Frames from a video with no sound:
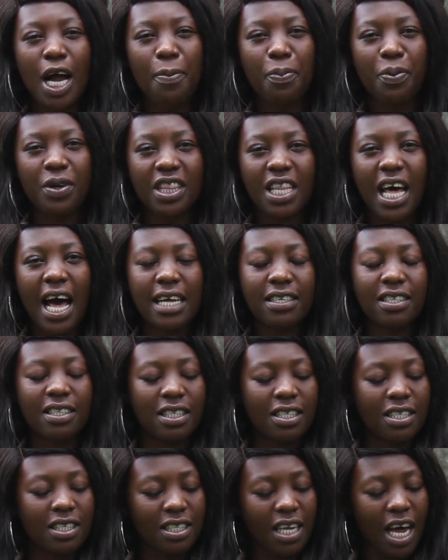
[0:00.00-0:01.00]
up with us,
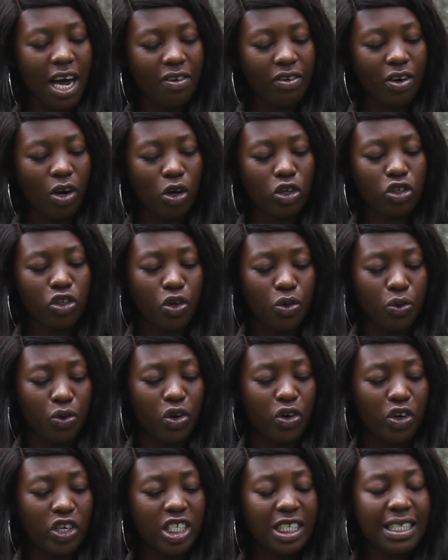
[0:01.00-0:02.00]
this is Agricultural New
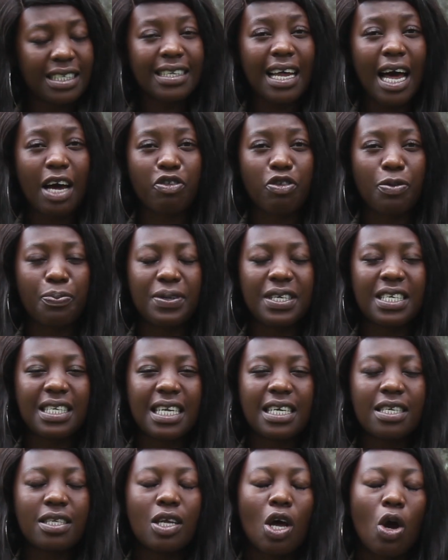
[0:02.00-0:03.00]
Directions,
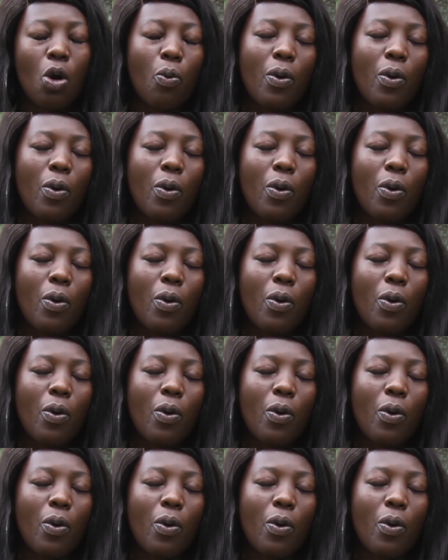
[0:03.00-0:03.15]
Agribusiness.